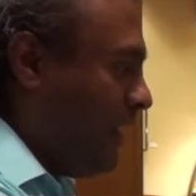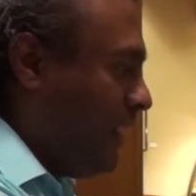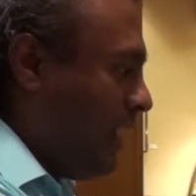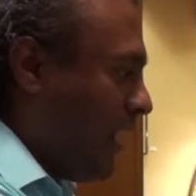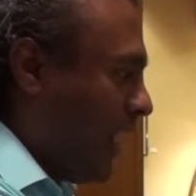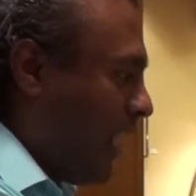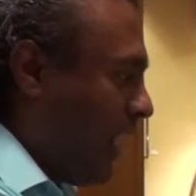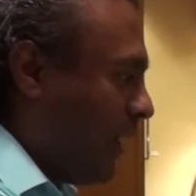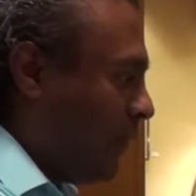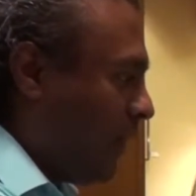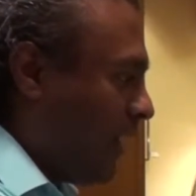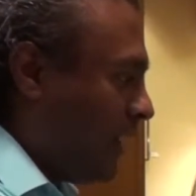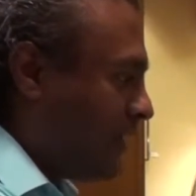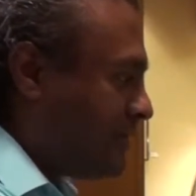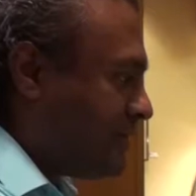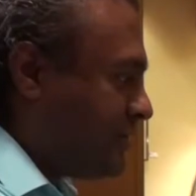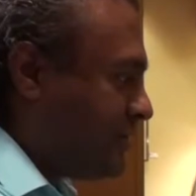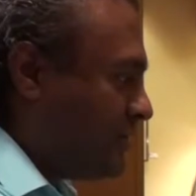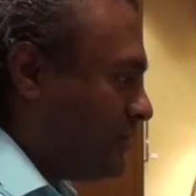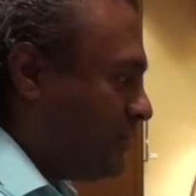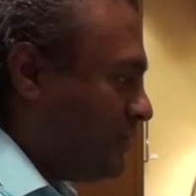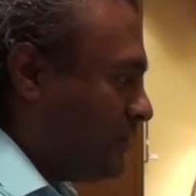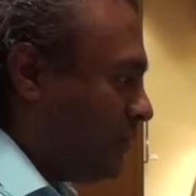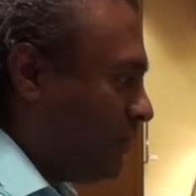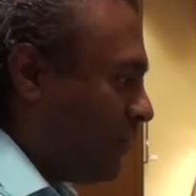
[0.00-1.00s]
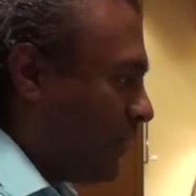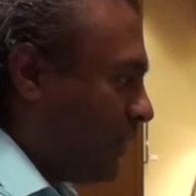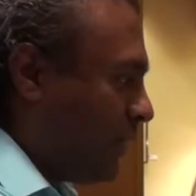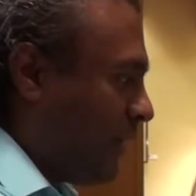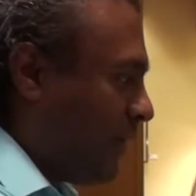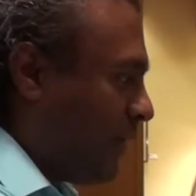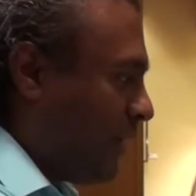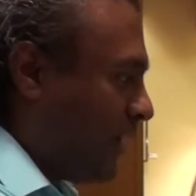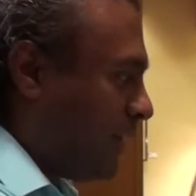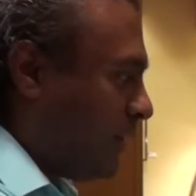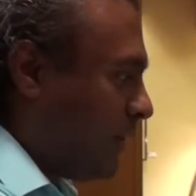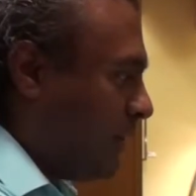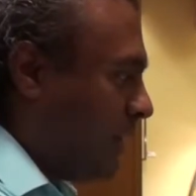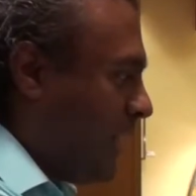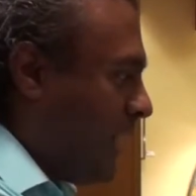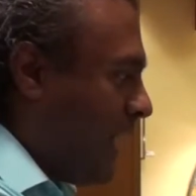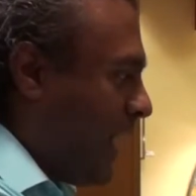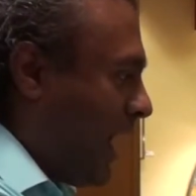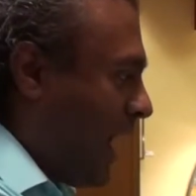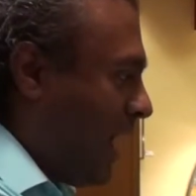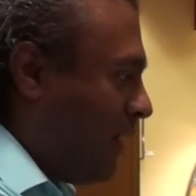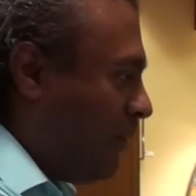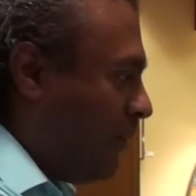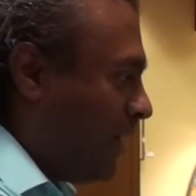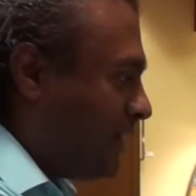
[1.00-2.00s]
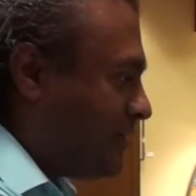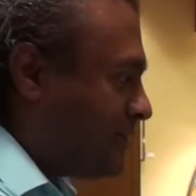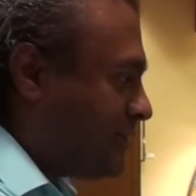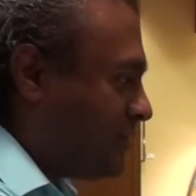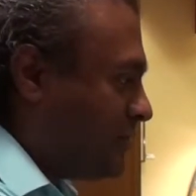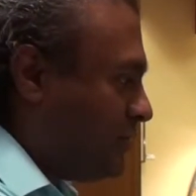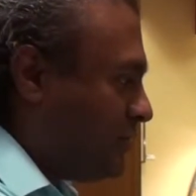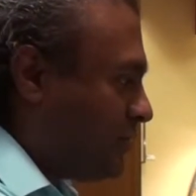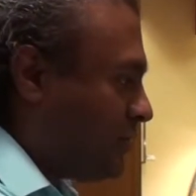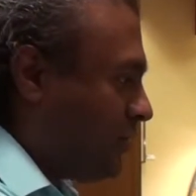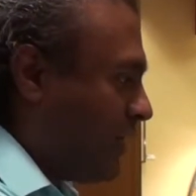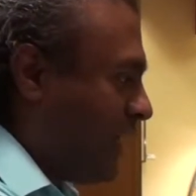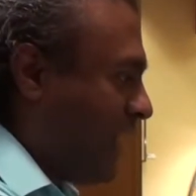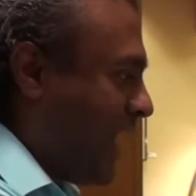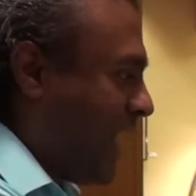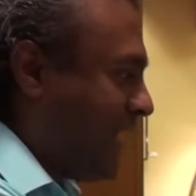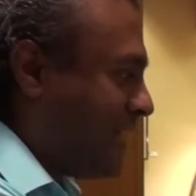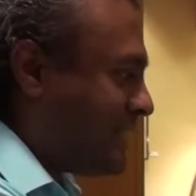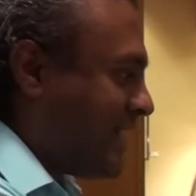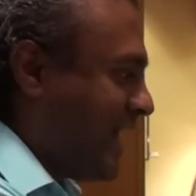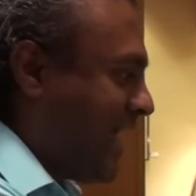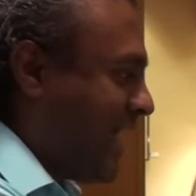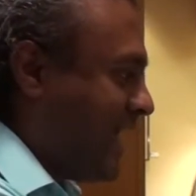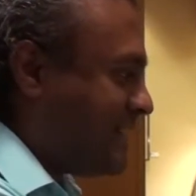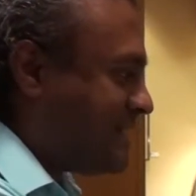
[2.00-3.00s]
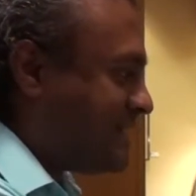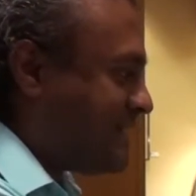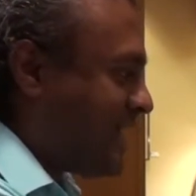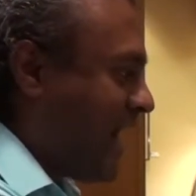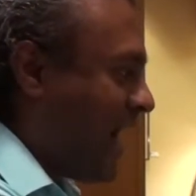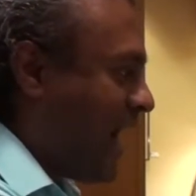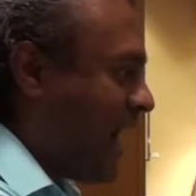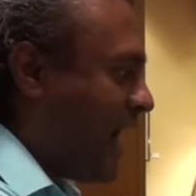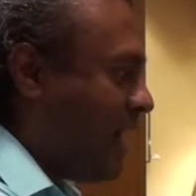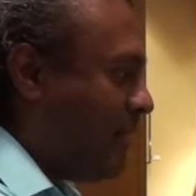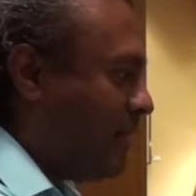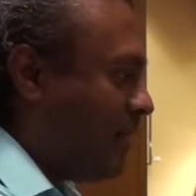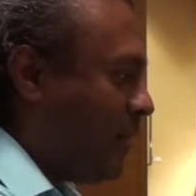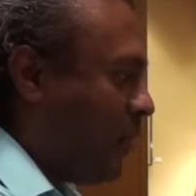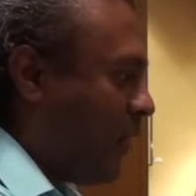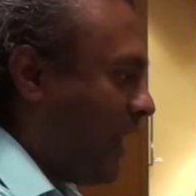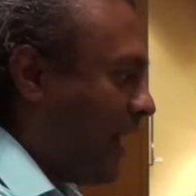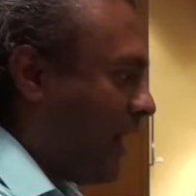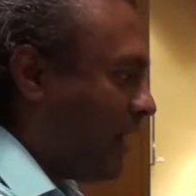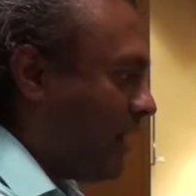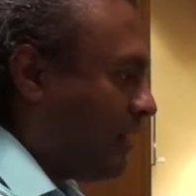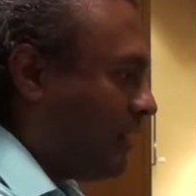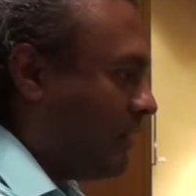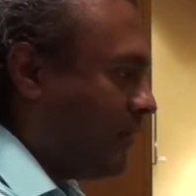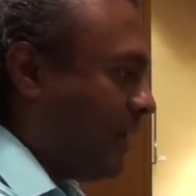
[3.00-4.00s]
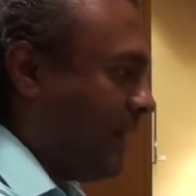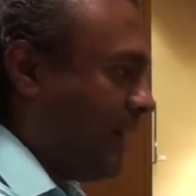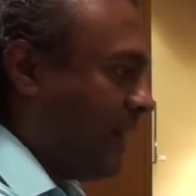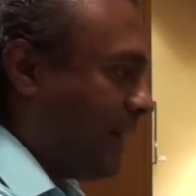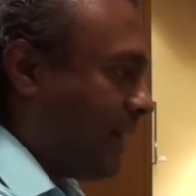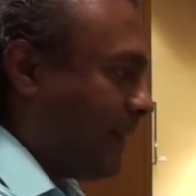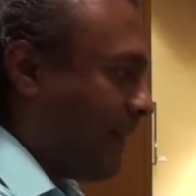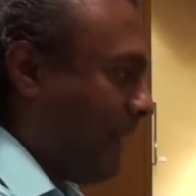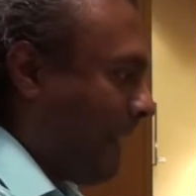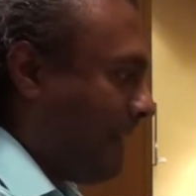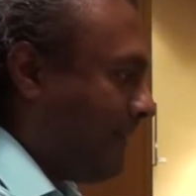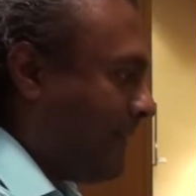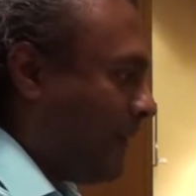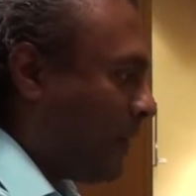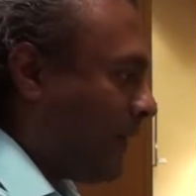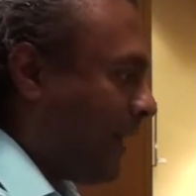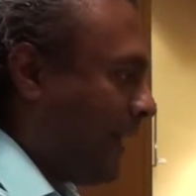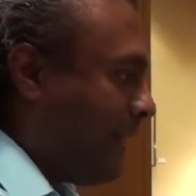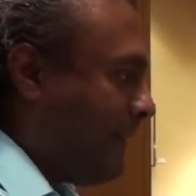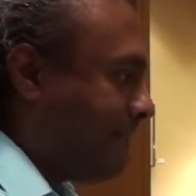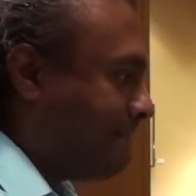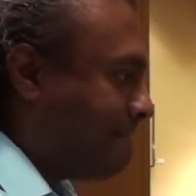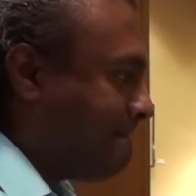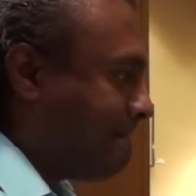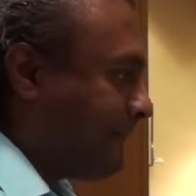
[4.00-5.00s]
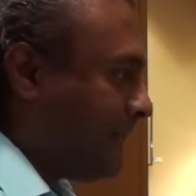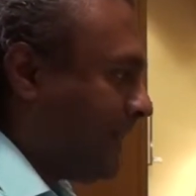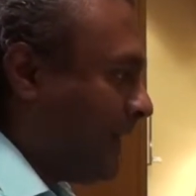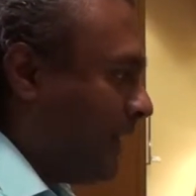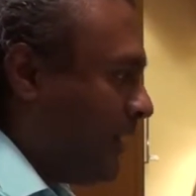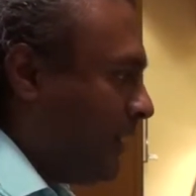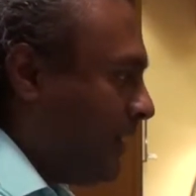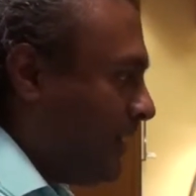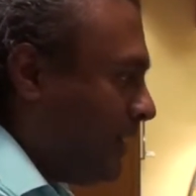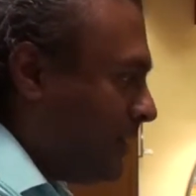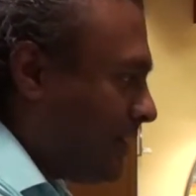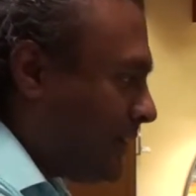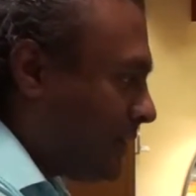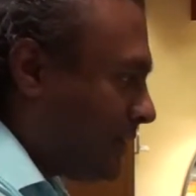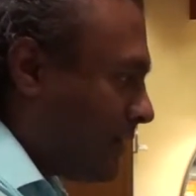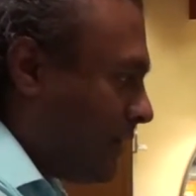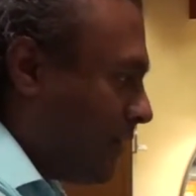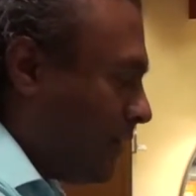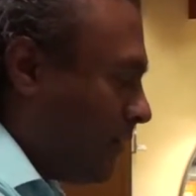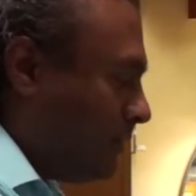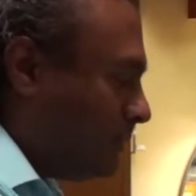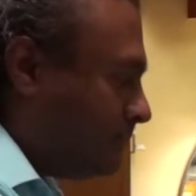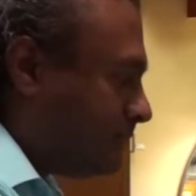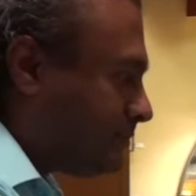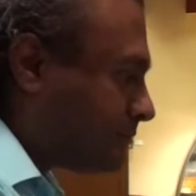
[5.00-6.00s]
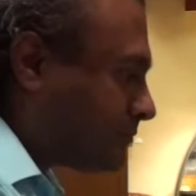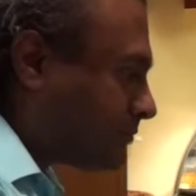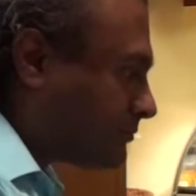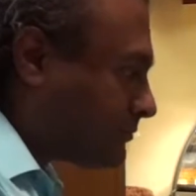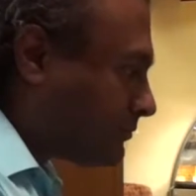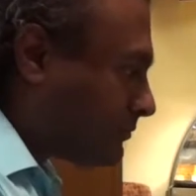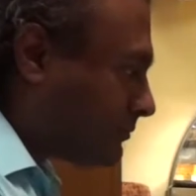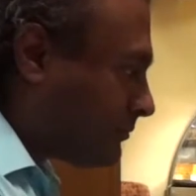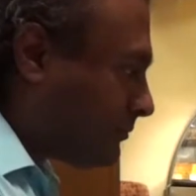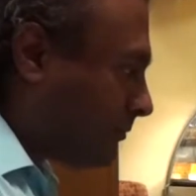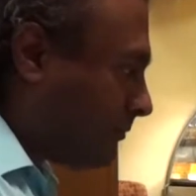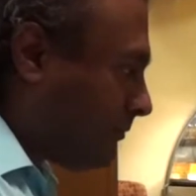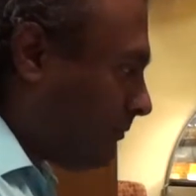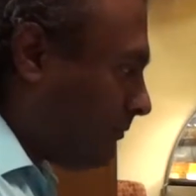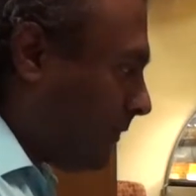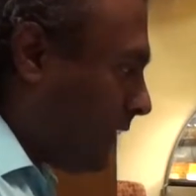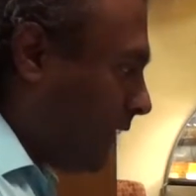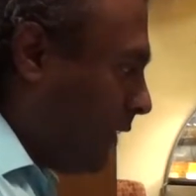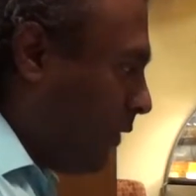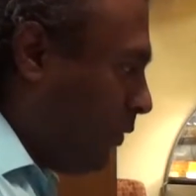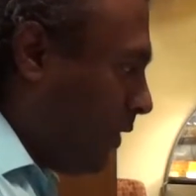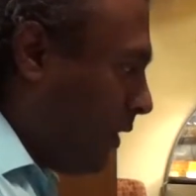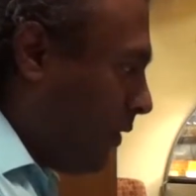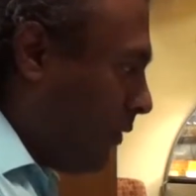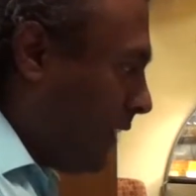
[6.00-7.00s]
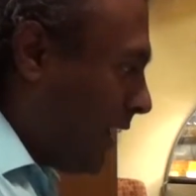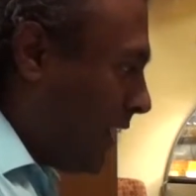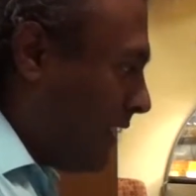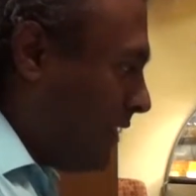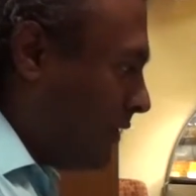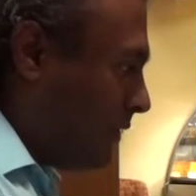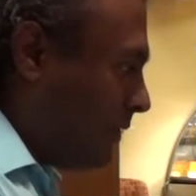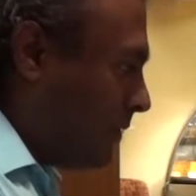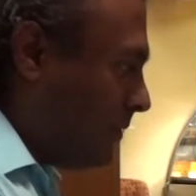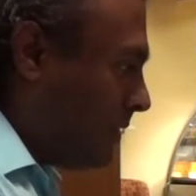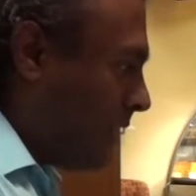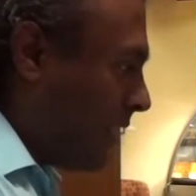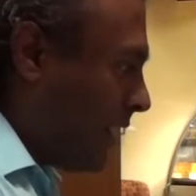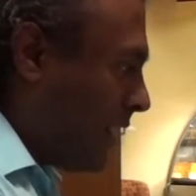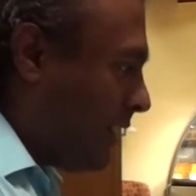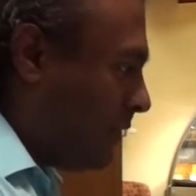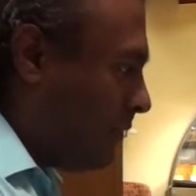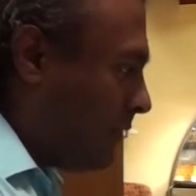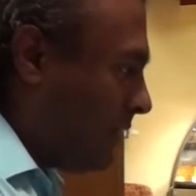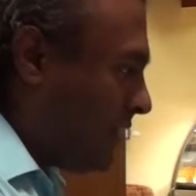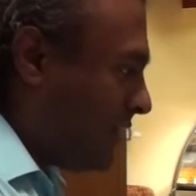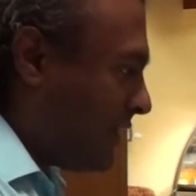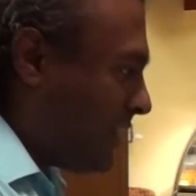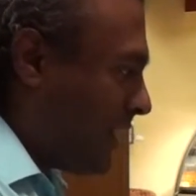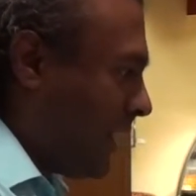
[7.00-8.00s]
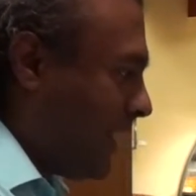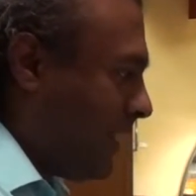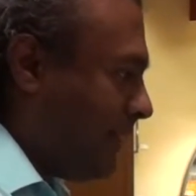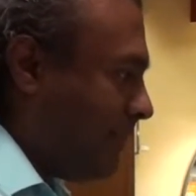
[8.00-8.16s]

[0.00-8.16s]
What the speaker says: what do I want to do? I want to create a time-aware greeting, okay? So what would I do? I would say,